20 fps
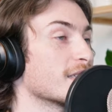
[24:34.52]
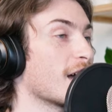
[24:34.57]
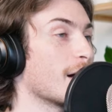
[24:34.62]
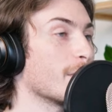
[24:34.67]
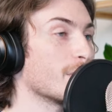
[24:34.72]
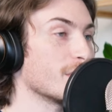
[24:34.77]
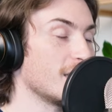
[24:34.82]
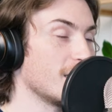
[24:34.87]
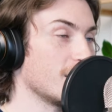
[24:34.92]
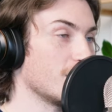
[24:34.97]

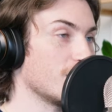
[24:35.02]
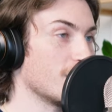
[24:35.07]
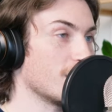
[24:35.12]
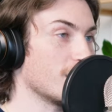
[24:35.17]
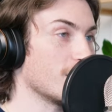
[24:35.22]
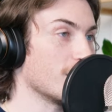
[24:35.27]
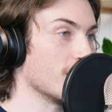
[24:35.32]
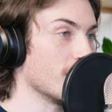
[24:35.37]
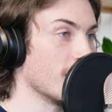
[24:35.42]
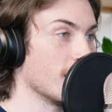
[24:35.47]

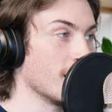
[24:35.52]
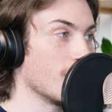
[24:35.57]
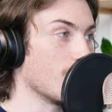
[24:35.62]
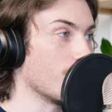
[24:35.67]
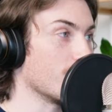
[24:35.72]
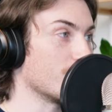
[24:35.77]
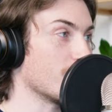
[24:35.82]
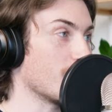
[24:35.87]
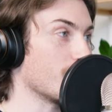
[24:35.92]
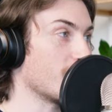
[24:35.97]
competition
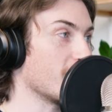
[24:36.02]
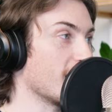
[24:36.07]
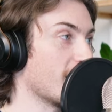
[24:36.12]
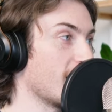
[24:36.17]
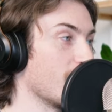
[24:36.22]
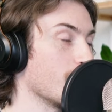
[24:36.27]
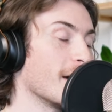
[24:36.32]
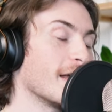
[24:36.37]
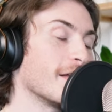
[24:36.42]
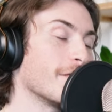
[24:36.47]
was something
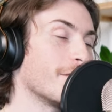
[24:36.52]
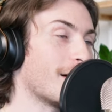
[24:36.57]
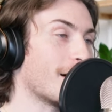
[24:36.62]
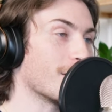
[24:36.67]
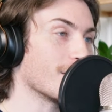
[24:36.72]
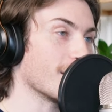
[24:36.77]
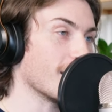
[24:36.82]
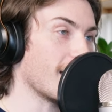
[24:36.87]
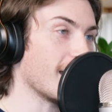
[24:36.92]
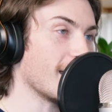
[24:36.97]
that he might have
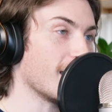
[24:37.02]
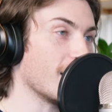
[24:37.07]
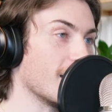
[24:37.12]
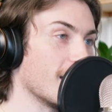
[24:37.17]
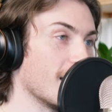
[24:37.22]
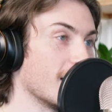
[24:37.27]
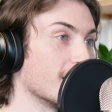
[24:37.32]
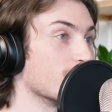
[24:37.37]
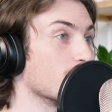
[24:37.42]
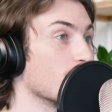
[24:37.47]
found late
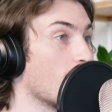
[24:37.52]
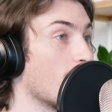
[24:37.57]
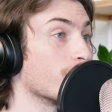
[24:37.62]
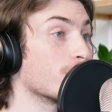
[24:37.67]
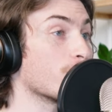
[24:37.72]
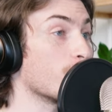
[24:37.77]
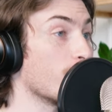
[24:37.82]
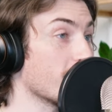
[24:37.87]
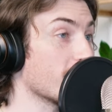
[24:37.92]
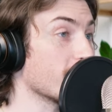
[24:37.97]
and
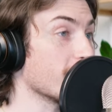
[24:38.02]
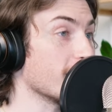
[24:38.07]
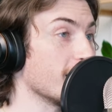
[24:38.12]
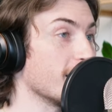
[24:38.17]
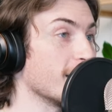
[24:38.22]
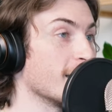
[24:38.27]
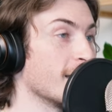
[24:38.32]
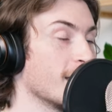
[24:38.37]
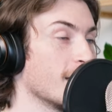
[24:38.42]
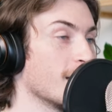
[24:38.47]
solved
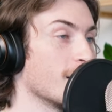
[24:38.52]
quickly